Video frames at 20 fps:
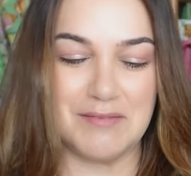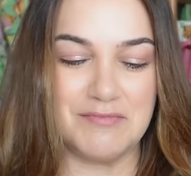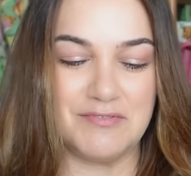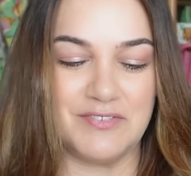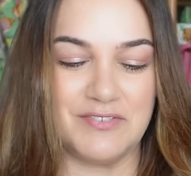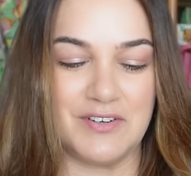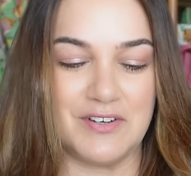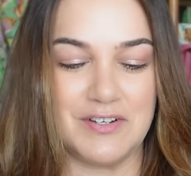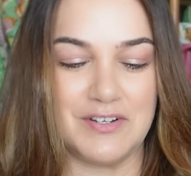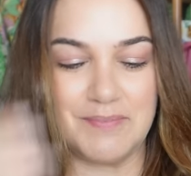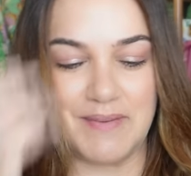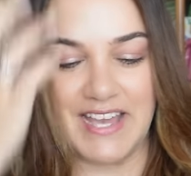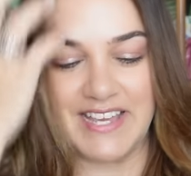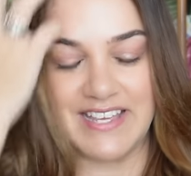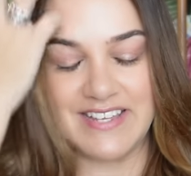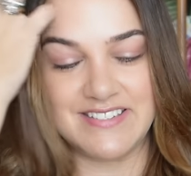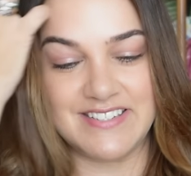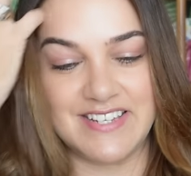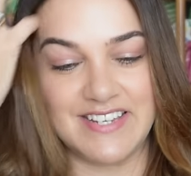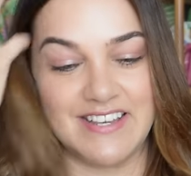Ford
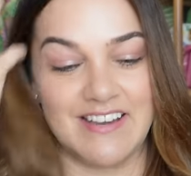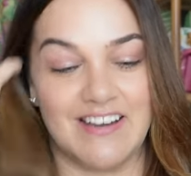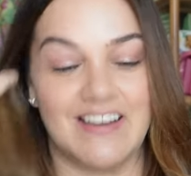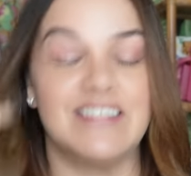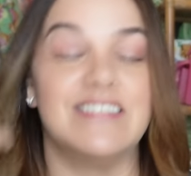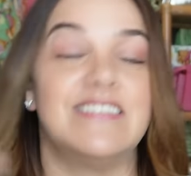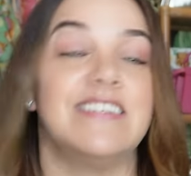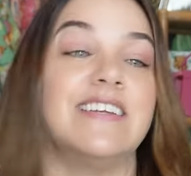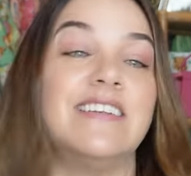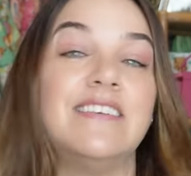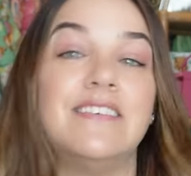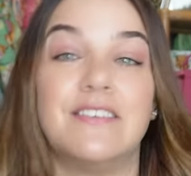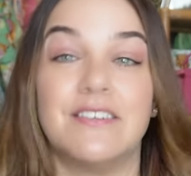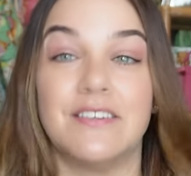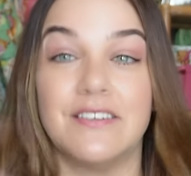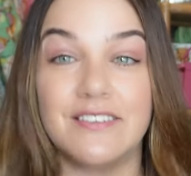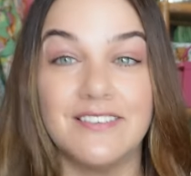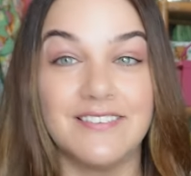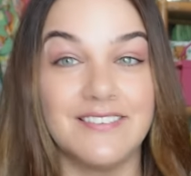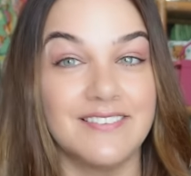packaging. I did
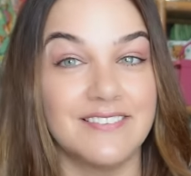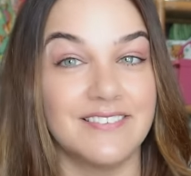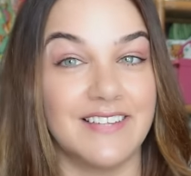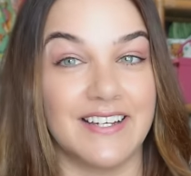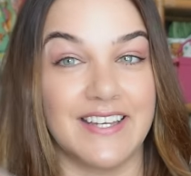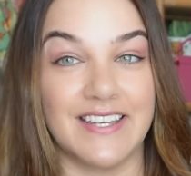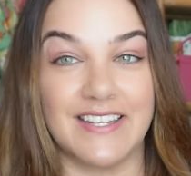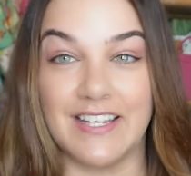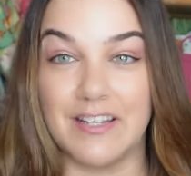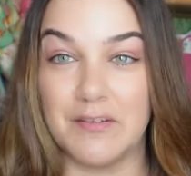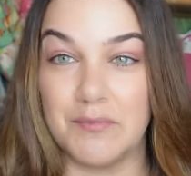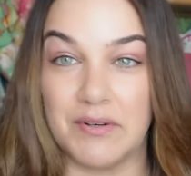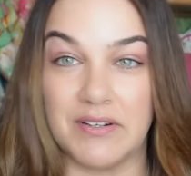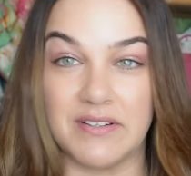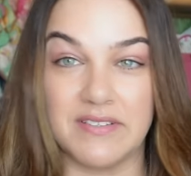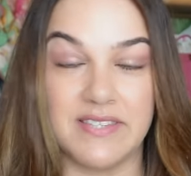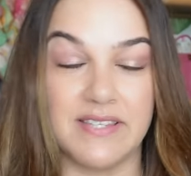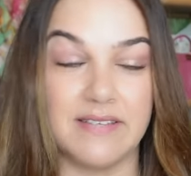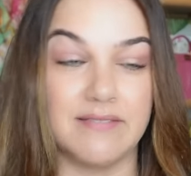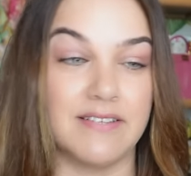do like an
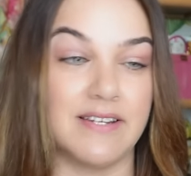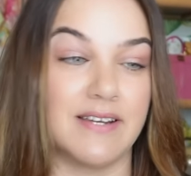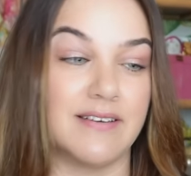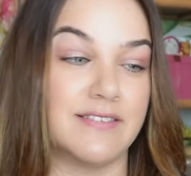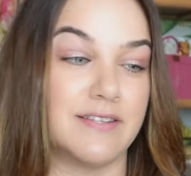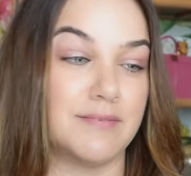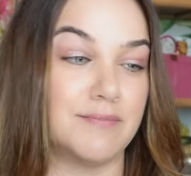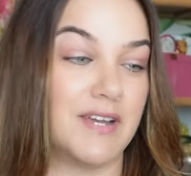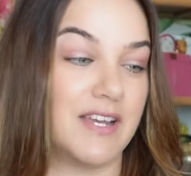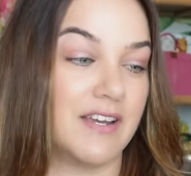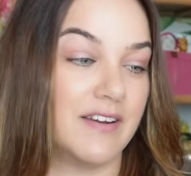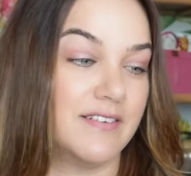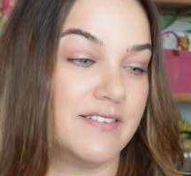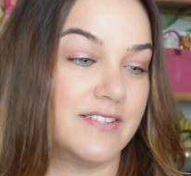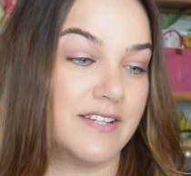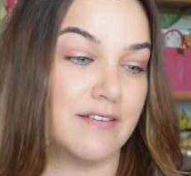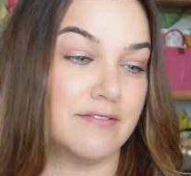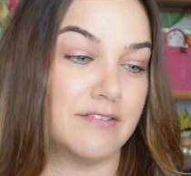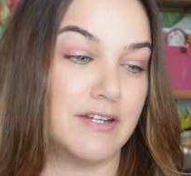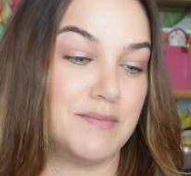unboxing when I was in my
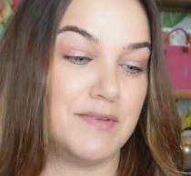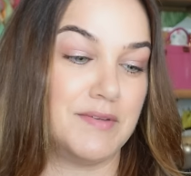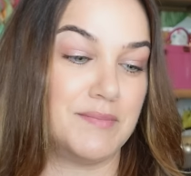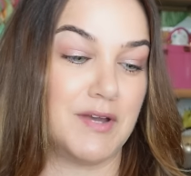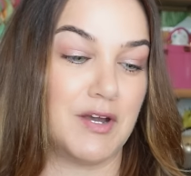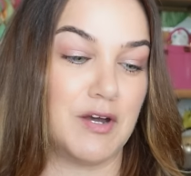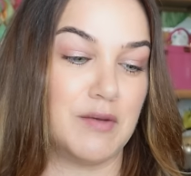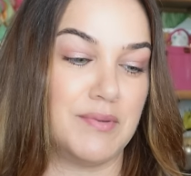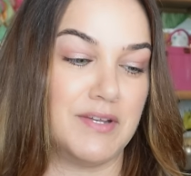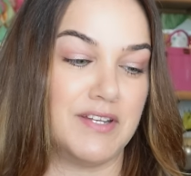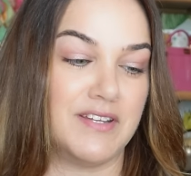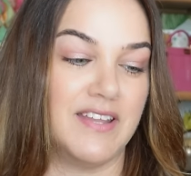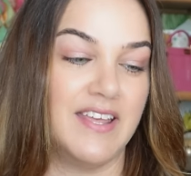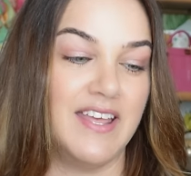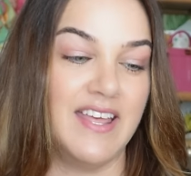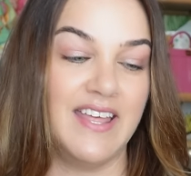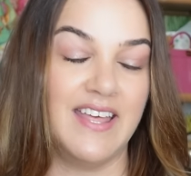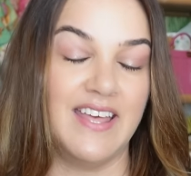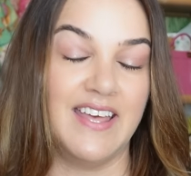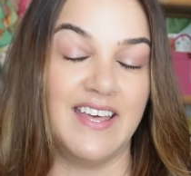hotel room in Melbourne.
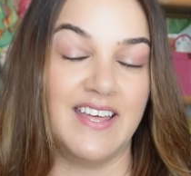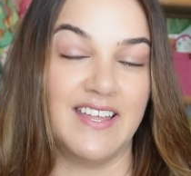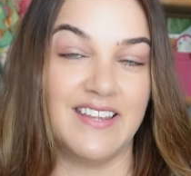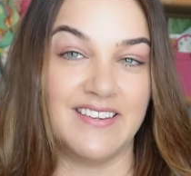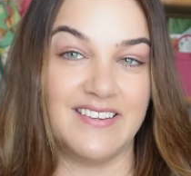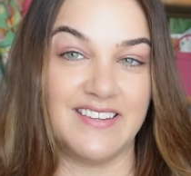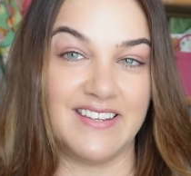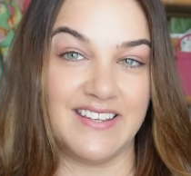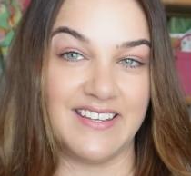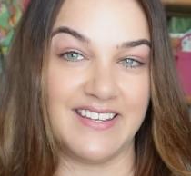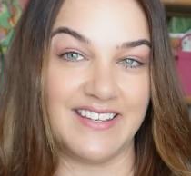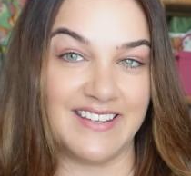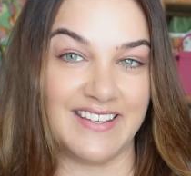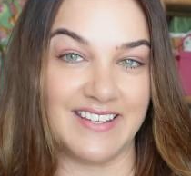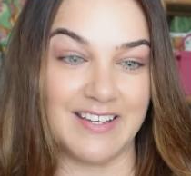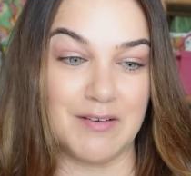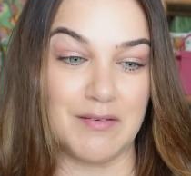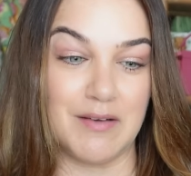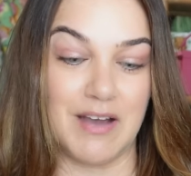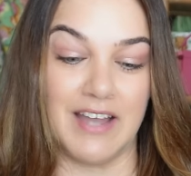
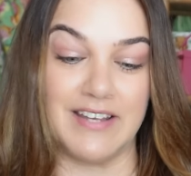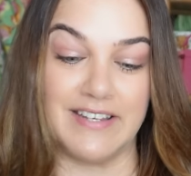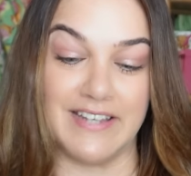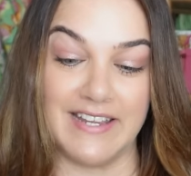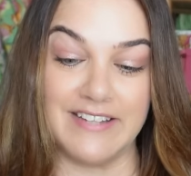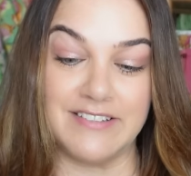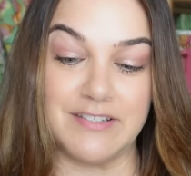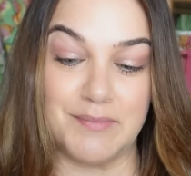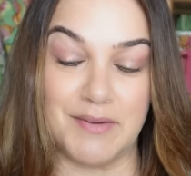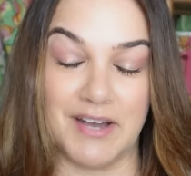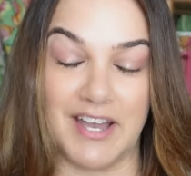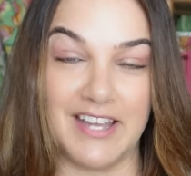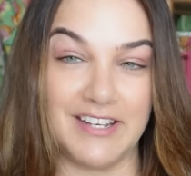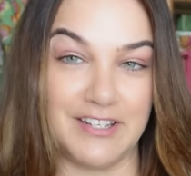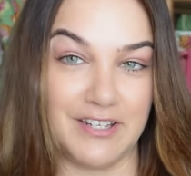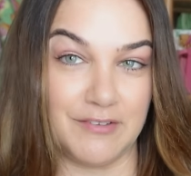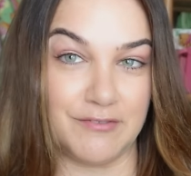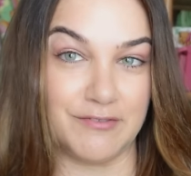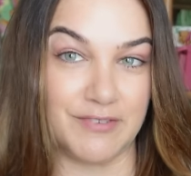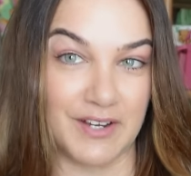I need to buy a
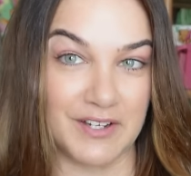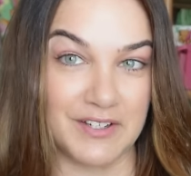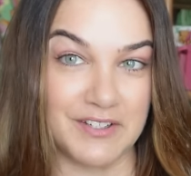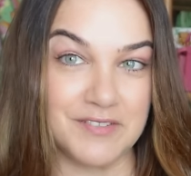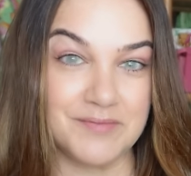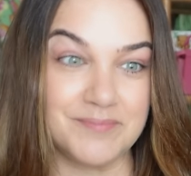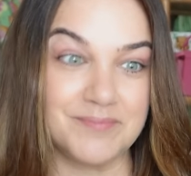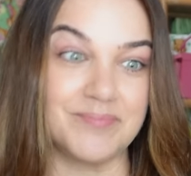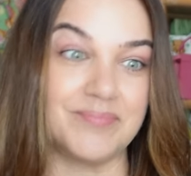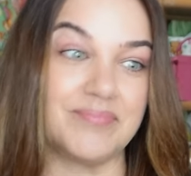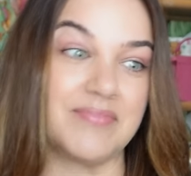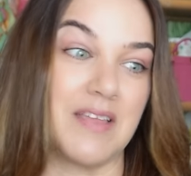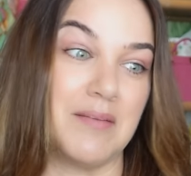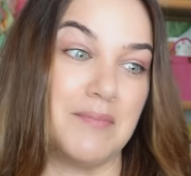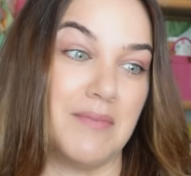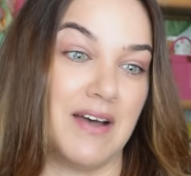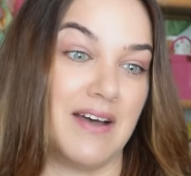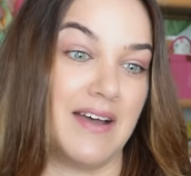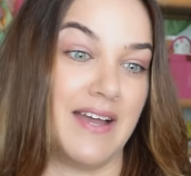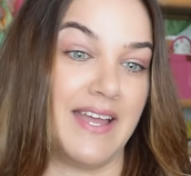new phone.
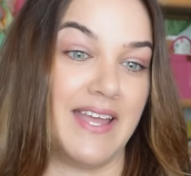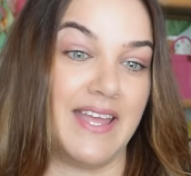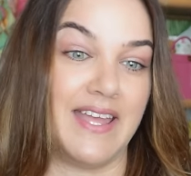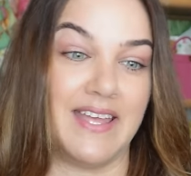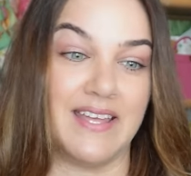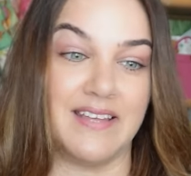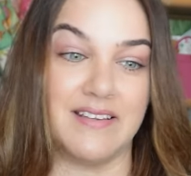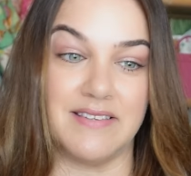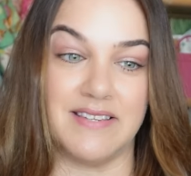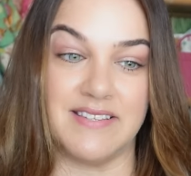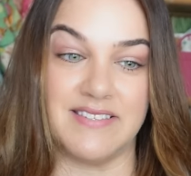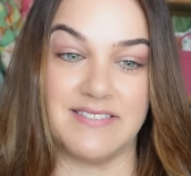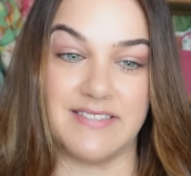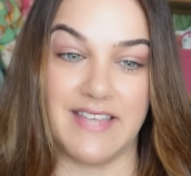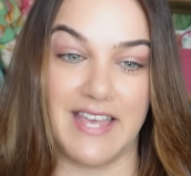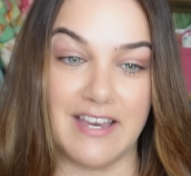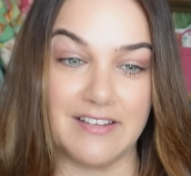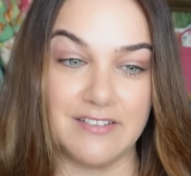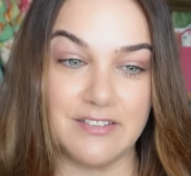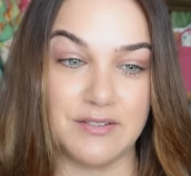The
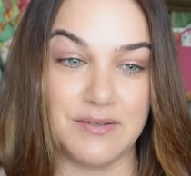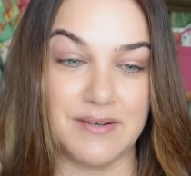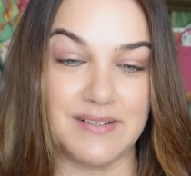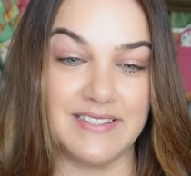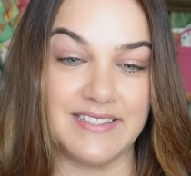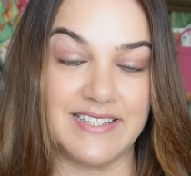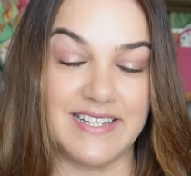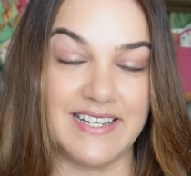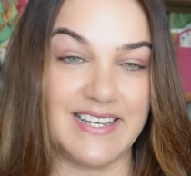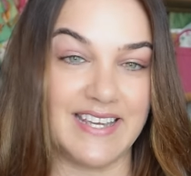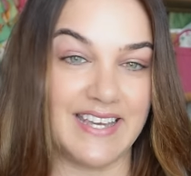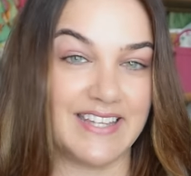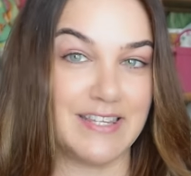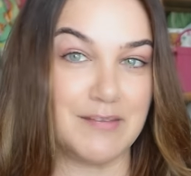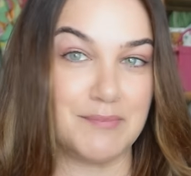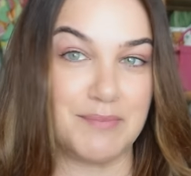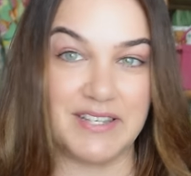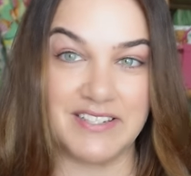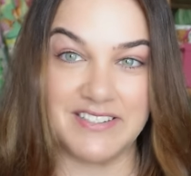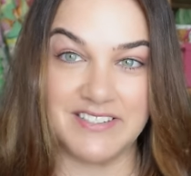sound quality and
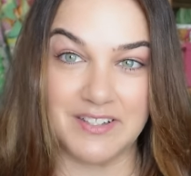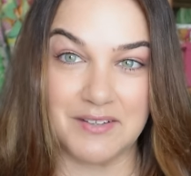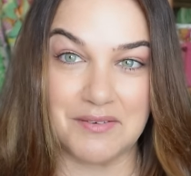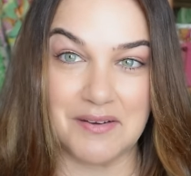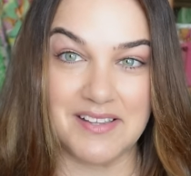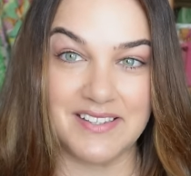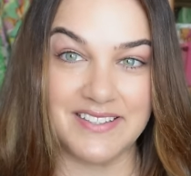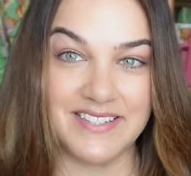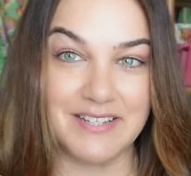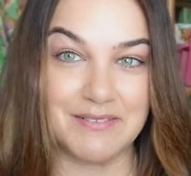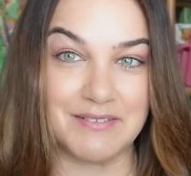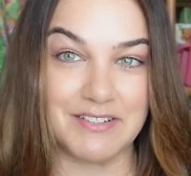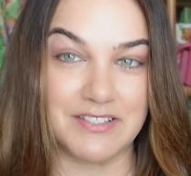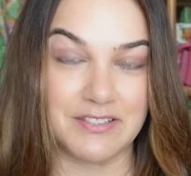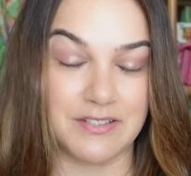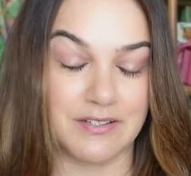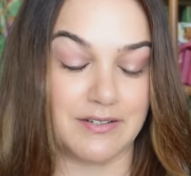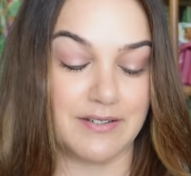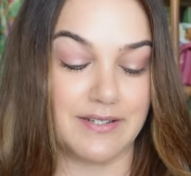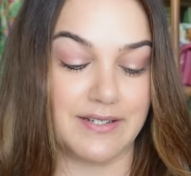the picture quality,
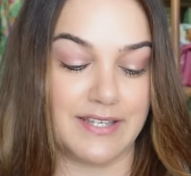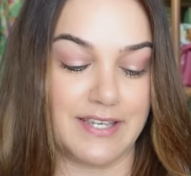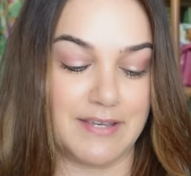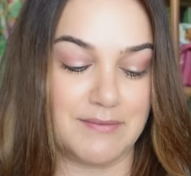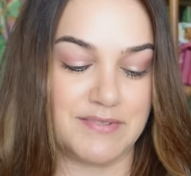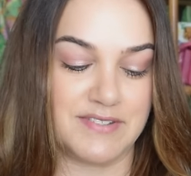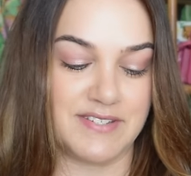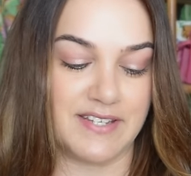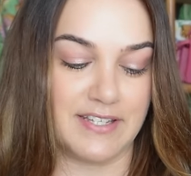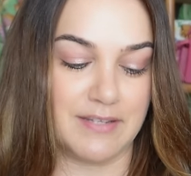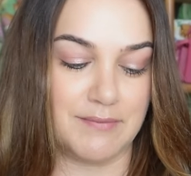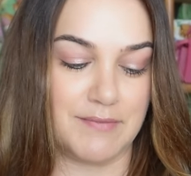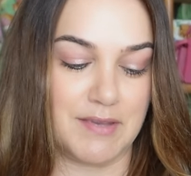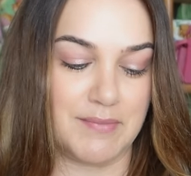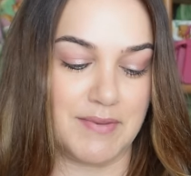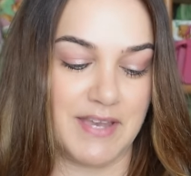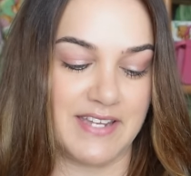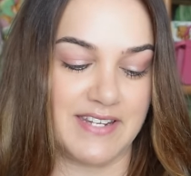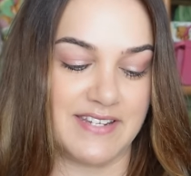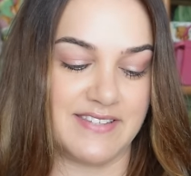which Connor keeps telling me
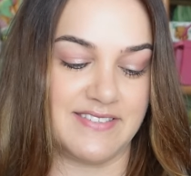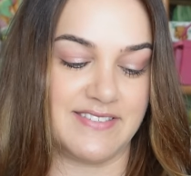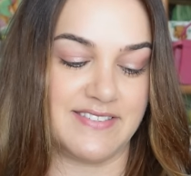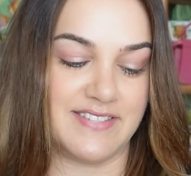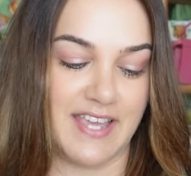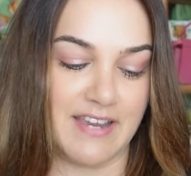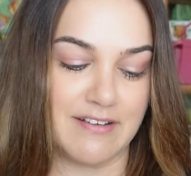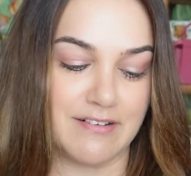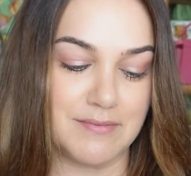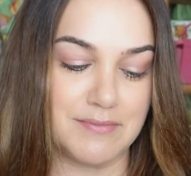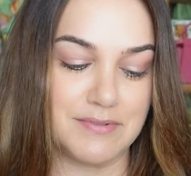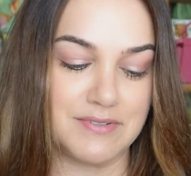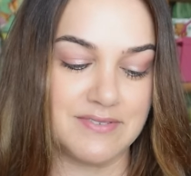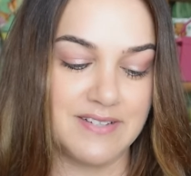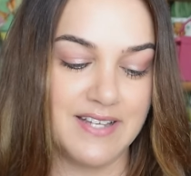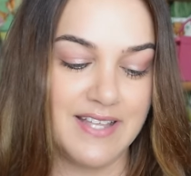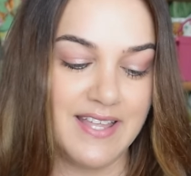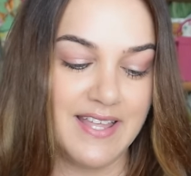about, is terrible.